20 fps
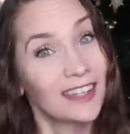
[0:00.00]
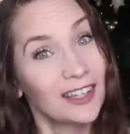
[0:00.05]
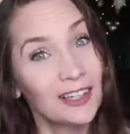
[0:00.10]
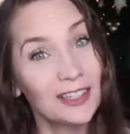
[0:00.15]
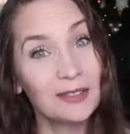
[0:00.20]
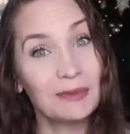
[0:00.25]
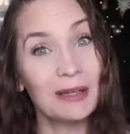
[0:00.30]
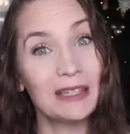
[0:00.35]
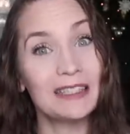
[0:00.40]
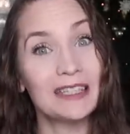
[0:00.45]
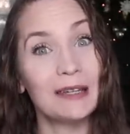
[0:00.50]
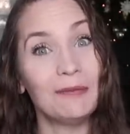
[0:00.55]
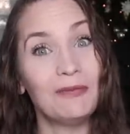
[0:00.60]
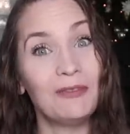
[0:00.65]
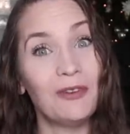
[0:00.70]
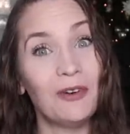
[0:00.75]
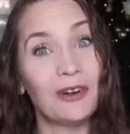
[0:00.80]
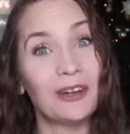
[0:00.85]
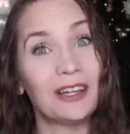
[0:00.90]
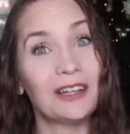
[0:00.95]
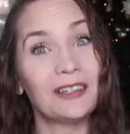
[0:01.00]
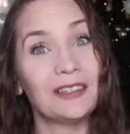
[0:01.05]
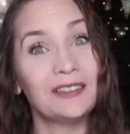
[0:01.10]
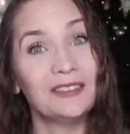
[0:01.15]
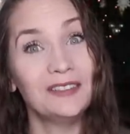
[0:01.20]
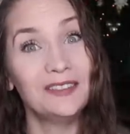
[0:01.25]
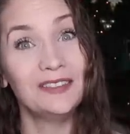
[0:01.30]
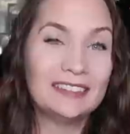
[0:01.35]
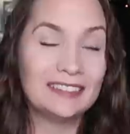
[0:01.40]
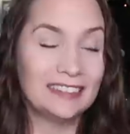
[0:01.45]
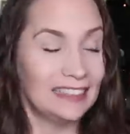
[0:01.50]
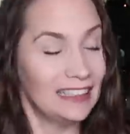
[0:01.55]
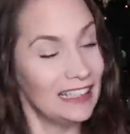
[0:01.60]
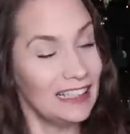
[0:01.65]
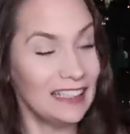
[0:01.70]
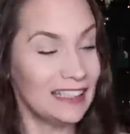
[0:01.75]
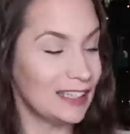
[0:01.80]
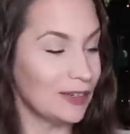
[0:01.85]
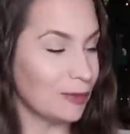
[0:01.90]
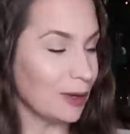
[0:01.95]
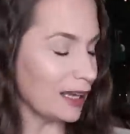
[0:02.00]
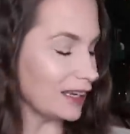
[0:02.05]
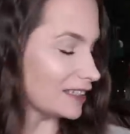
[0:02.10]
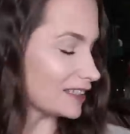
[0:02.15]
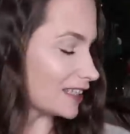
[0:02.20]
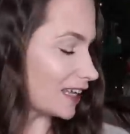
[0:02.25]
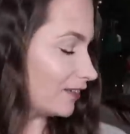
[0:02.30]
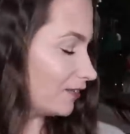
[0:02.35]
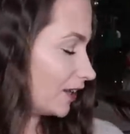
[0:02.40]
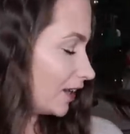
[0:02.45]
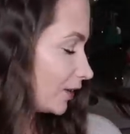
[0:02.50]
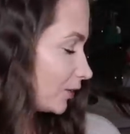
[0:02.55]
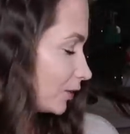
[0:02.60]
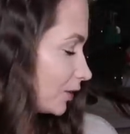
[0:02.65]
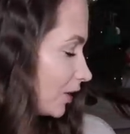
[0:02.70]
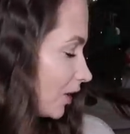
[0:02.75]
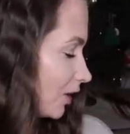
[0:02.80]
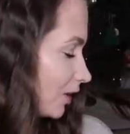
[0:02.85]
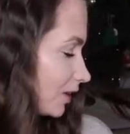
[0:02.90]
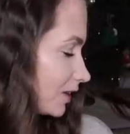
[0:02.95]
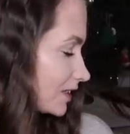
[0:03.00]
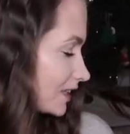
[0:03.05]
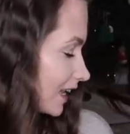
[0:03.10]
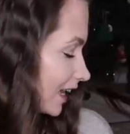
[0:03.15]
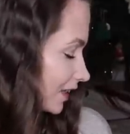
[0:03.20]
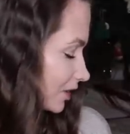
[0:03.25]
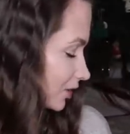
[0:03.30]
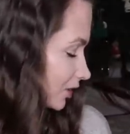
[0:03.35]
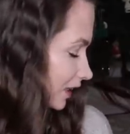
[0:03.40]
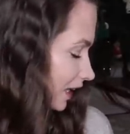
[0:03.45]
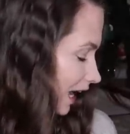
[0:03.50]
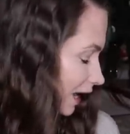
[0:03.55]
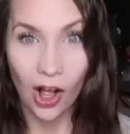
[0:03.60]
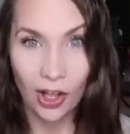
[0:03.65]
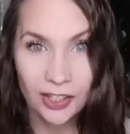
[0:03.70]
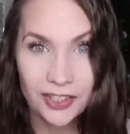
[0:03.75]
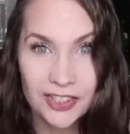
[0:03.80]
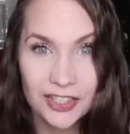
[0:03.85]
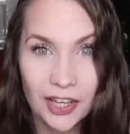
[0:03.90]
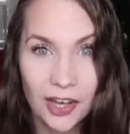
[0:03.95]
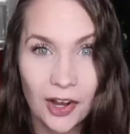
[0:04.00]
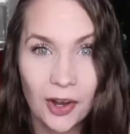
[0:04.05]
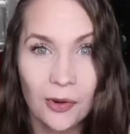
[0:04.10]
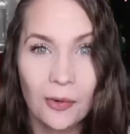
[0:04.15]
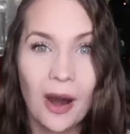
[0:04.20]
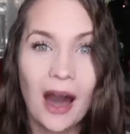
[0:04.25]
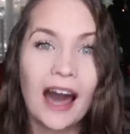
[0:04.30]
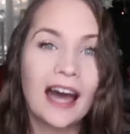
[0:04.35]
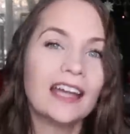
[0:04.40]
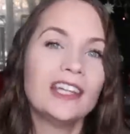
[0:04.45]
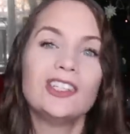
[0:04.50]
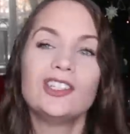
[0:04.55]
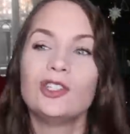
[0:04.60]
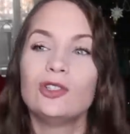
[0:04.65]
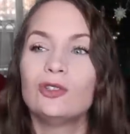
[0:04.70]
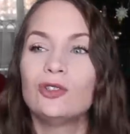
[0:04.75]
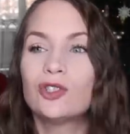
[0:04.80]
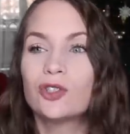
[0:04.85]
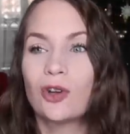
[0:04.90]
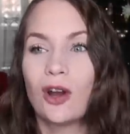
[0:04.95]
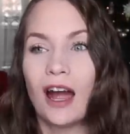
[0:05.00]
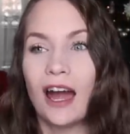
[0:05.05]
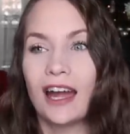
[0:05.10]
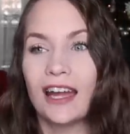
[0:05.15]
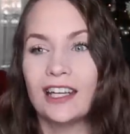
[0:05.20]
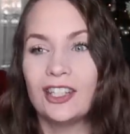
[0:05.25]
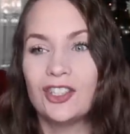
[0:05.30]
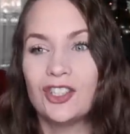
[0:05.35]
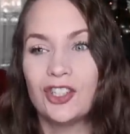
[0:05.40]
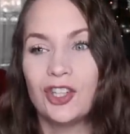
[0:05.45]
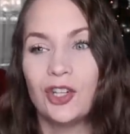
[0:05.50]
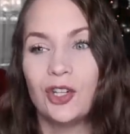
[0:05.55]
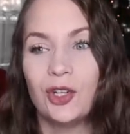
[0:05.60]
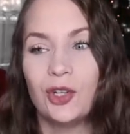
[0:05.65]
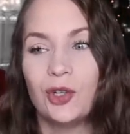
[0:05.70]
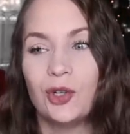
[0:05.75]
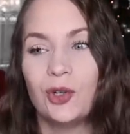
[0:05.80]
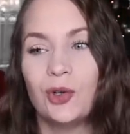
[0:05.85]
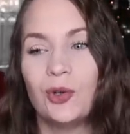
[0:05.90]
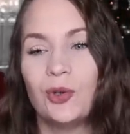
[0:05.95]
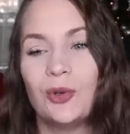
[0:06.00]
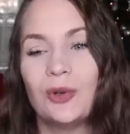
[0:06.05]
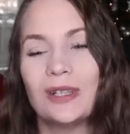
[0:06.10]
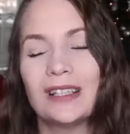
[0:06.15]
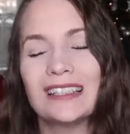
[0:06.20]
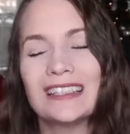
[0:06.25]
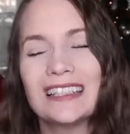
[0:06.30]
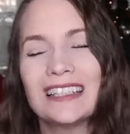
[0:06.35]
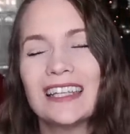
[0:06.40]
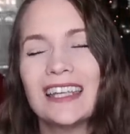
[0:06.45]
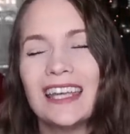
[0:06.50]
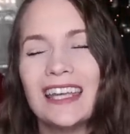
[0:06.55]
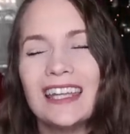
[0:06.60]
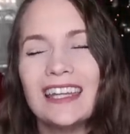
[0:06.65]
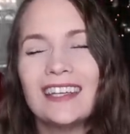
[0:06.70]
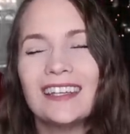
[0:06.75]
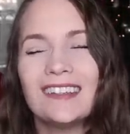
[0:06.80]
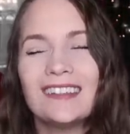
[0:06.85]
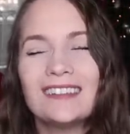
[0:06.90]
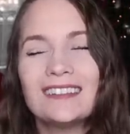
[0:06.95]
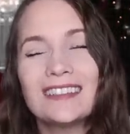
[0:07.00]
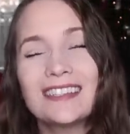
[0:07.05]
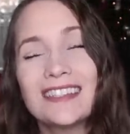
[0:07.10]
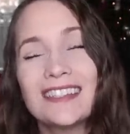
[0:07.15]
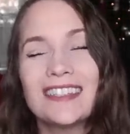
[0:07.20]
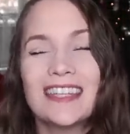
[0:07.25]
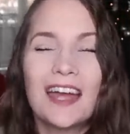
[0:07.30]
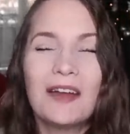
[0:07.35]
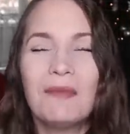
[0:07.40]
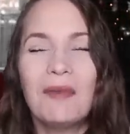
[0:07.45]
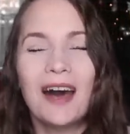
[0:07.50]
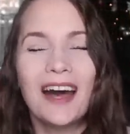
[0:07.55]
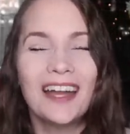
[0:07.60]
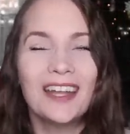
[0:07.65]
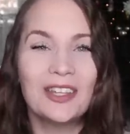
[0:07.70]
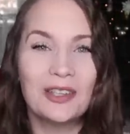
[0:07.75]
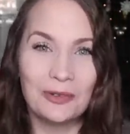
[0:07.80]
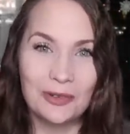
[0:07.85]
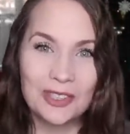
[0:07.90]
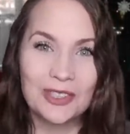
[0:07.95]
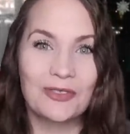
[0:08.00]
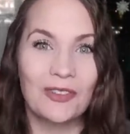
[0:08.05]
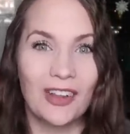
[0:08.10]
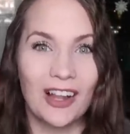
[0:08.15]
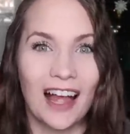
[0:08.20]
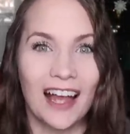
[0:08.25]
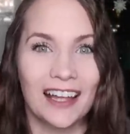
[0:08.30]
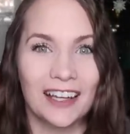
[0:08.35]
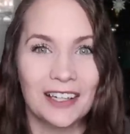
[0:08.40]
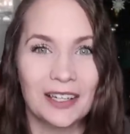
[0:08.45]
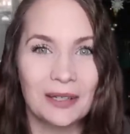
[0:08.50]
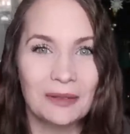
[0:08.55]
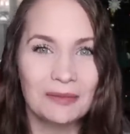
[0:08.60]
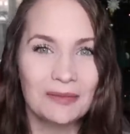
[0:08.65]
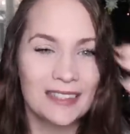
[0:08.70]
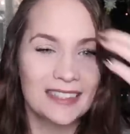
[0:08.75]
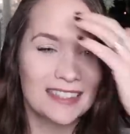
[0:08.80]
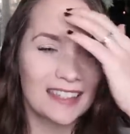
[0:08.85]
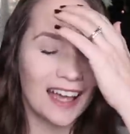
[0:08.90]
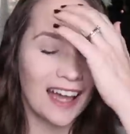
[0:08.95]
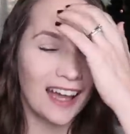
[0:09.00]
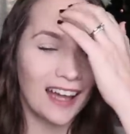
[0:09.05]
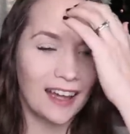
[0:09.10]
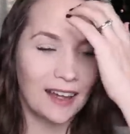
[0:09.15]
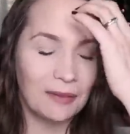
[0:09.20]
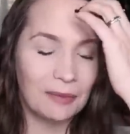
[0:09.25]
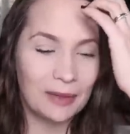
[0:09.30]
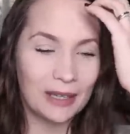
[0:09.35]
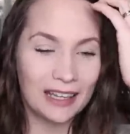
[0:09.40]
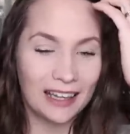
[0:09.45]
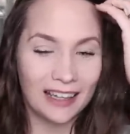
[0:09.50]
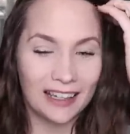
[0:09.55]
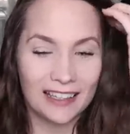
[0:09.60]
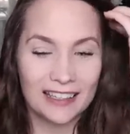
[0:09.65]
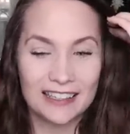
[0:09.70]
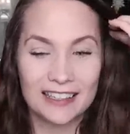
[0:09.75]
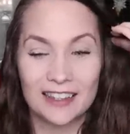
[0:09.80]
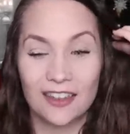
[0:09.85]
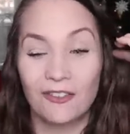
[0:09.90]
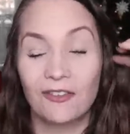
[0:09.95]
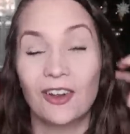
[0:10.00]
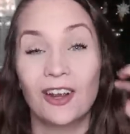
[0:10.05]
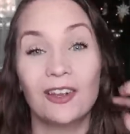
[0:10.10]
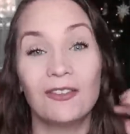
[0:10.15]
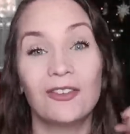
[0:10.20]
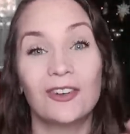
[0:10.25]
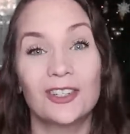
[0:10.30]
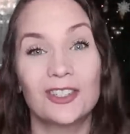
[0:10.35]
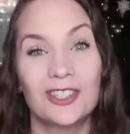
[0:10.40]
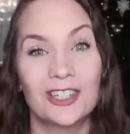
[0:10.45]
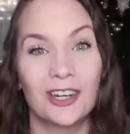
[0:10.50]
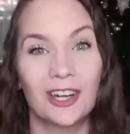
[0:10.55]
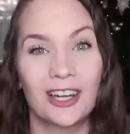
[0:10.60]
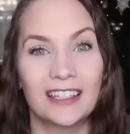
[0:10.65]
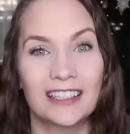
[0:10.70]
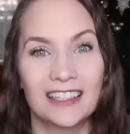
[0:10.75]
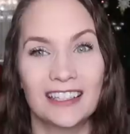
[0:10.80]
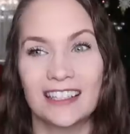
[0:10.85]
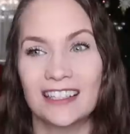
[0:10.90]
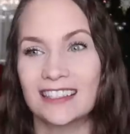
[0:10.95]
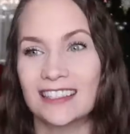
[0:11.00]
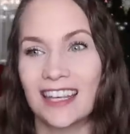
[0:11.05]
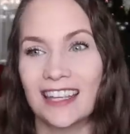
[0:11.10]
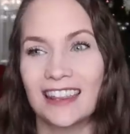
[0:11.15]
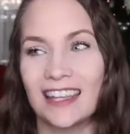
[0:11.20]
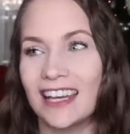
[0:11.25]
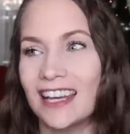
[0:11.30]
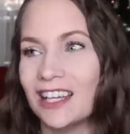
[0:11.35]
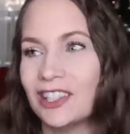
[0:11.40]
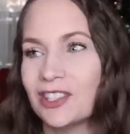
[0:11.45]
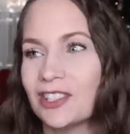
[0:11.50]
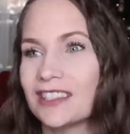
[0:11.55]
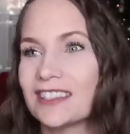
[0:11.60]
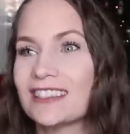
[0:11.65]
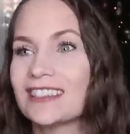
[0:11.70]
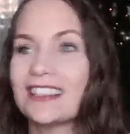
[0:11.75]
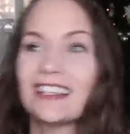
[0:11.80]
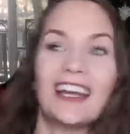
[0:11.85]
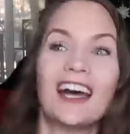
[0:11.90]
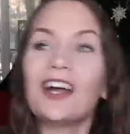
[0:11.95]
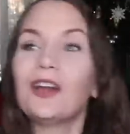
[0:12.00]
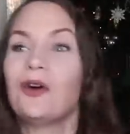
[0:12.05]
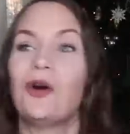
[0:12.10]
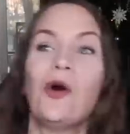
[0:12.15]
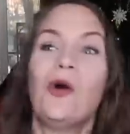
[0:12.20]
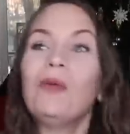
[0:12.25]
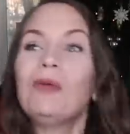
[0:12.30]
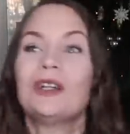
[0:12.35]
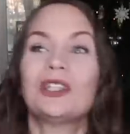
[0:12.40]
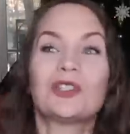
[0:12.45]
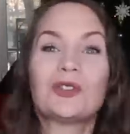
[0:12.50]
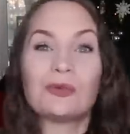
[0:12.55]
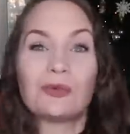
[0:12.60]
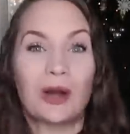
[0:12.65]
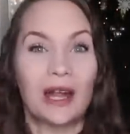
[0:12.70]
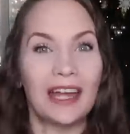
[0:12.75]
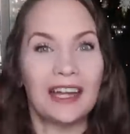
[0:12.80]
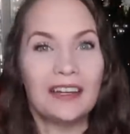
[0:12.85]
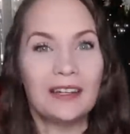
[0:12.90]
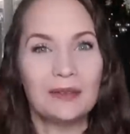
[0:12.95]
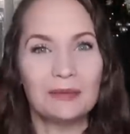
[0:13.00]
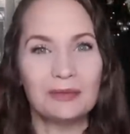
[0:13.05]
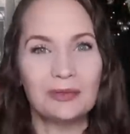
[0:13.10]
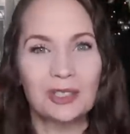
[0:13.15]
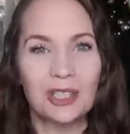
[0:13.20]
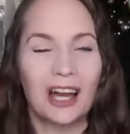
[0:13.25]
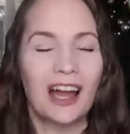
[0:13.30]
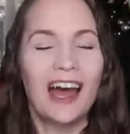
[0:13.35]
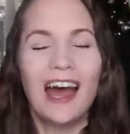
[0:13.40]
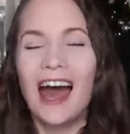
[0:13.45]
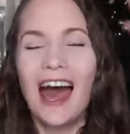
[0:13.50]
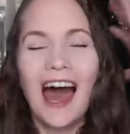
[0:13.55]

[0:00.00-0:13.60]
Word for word: There's my tip for you. Easy way to save a hundred dollars actually. Also, I do try to get semi-useful items uh, because the very first year I did this, I think I just got a whole bunch of random junk.